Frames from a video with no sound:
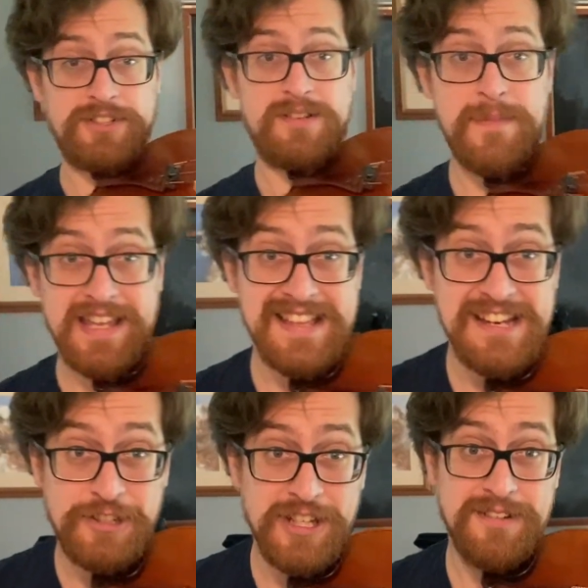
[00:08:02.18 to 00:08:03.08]
to make that
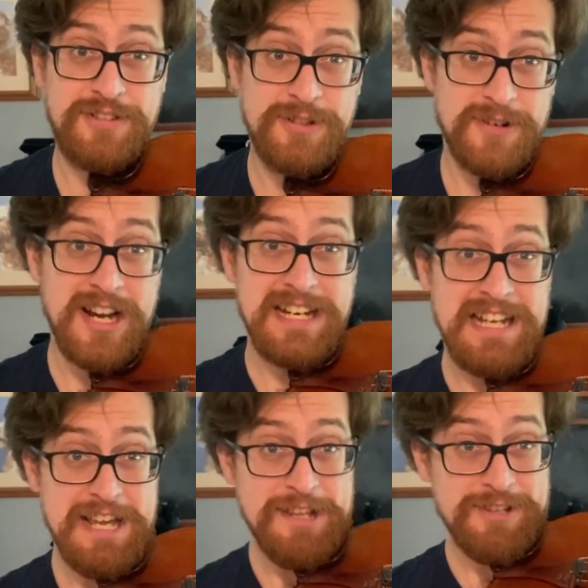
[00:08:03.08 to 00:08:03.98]
shift, right?
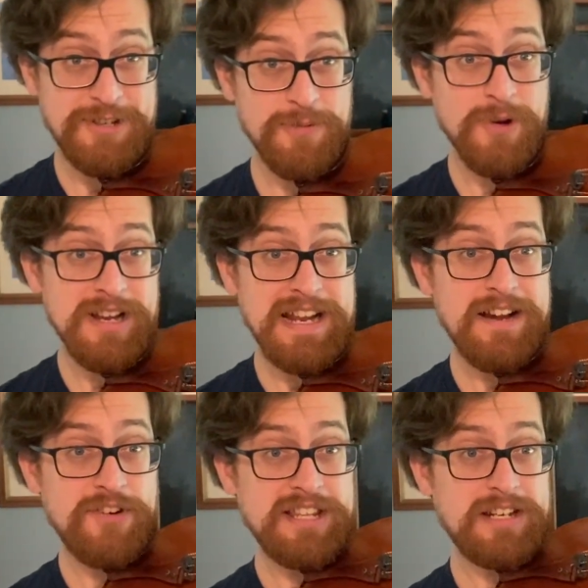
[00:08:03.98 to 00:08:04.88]
So you want
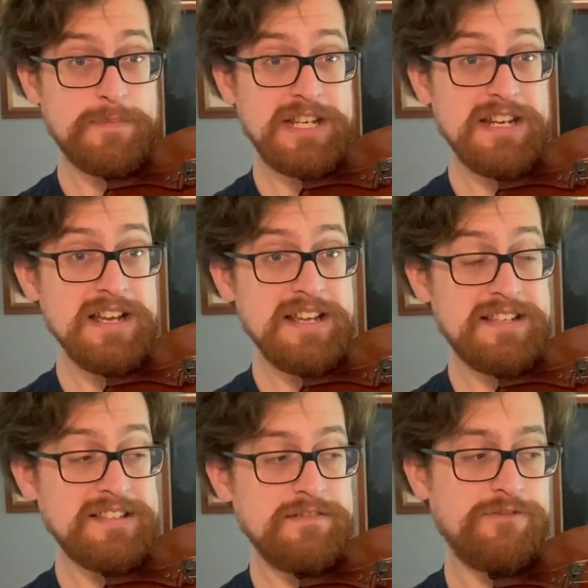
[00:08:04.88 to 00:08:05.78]
everything to be
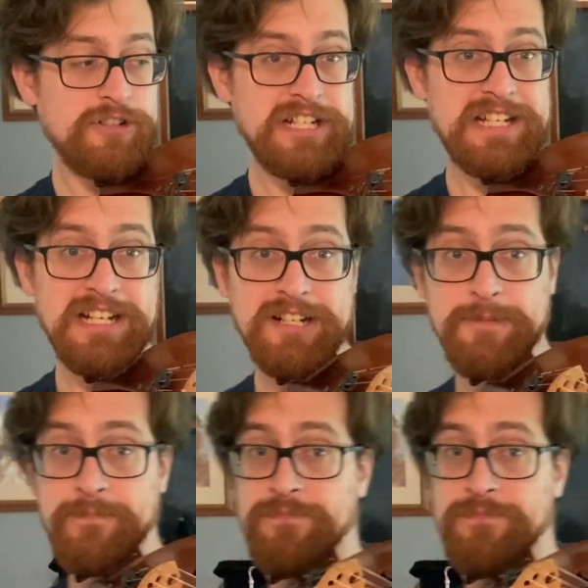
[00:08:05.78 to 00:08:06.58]
nice and free here.